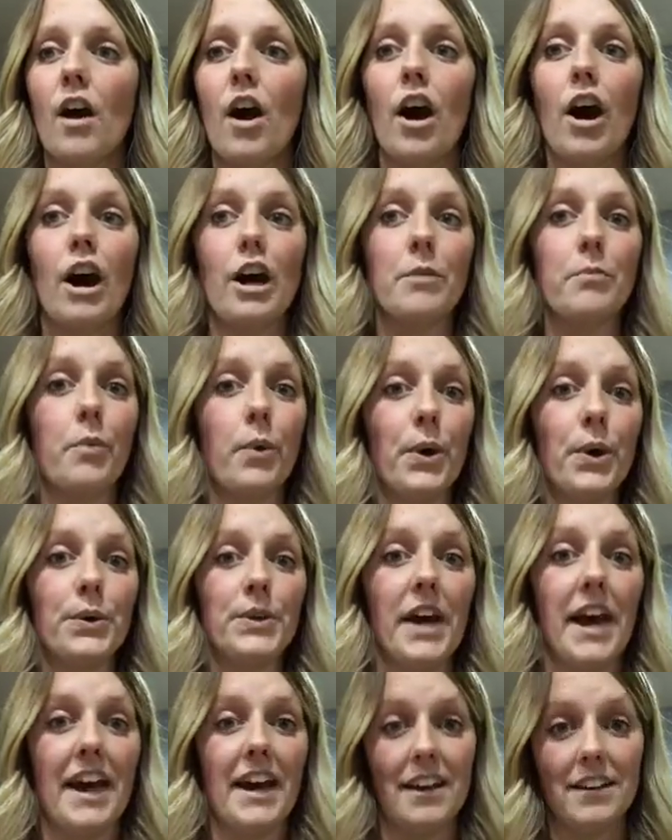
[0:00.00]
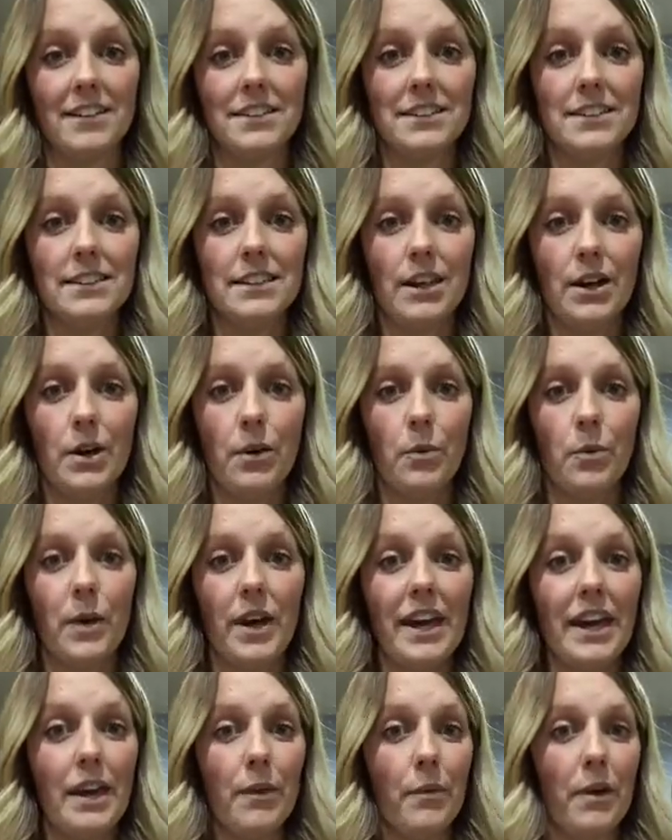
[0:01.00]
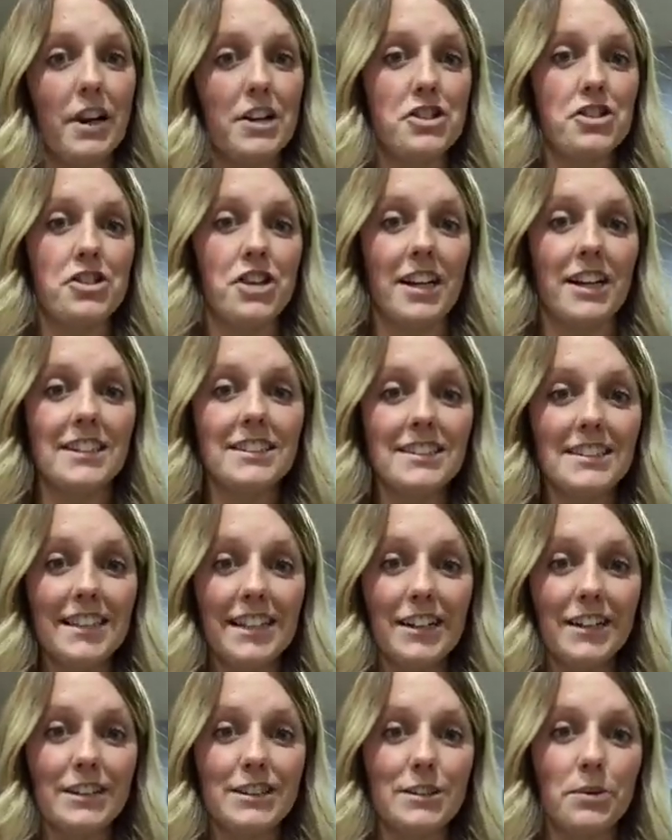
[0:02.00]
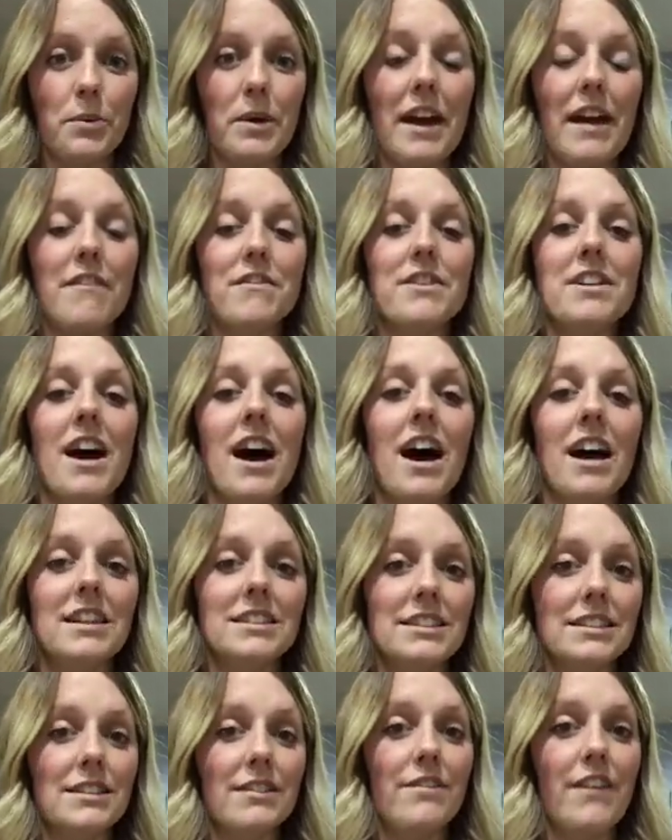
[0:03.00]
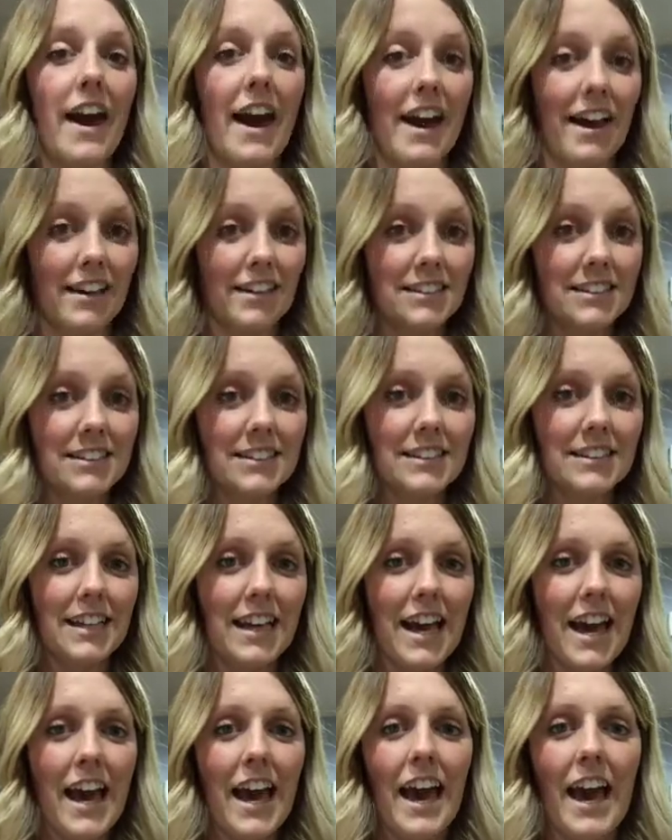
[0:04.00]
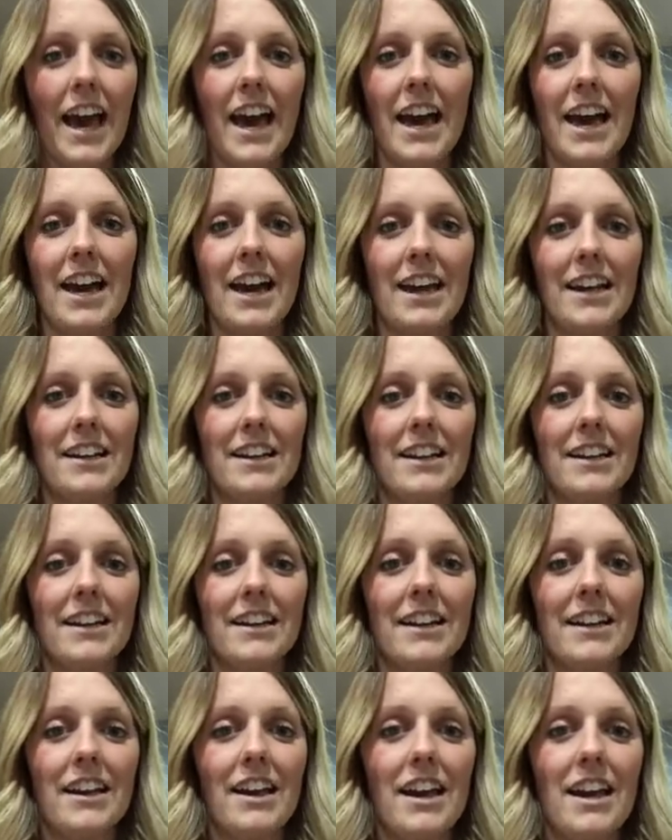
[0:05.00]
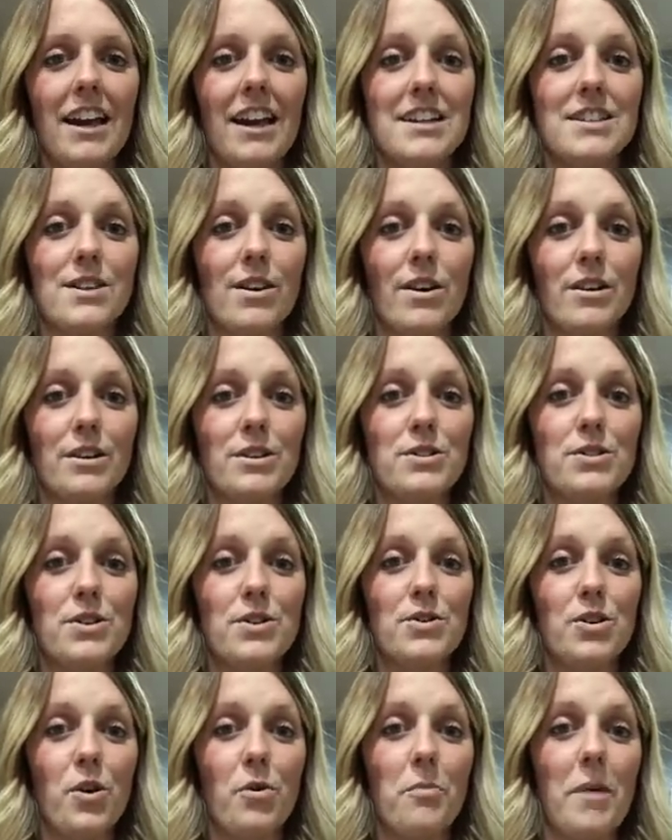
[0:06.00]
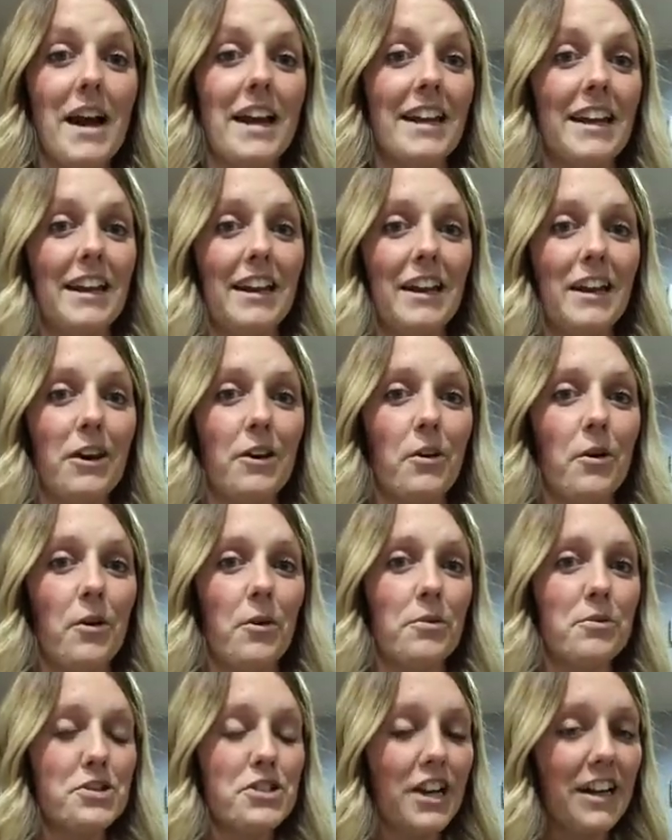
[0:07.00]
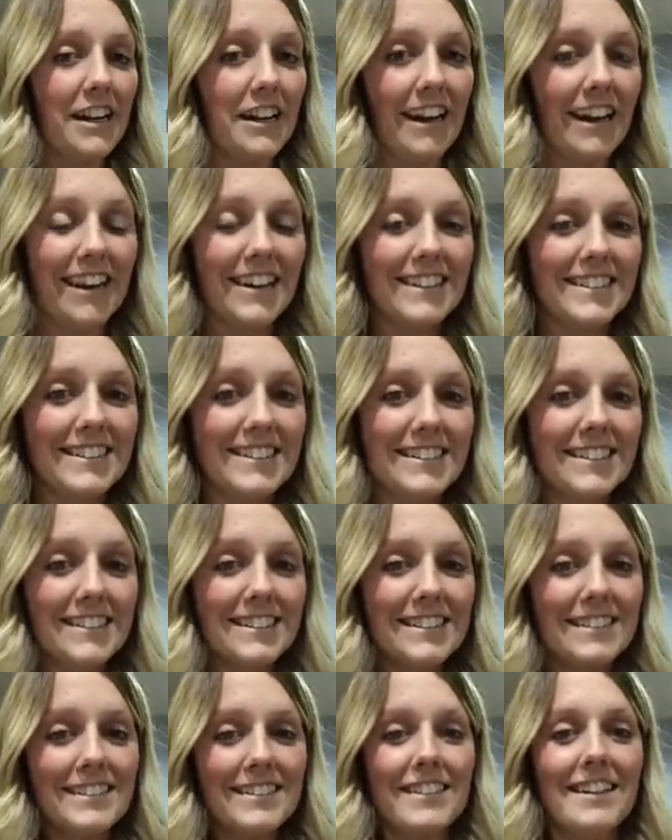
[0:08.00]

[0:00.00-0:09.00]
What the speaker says: Hard-boiled eggs. We raise chickens here, so we have tons of eggs. And as long as you don't mind eating your own chicken eggs,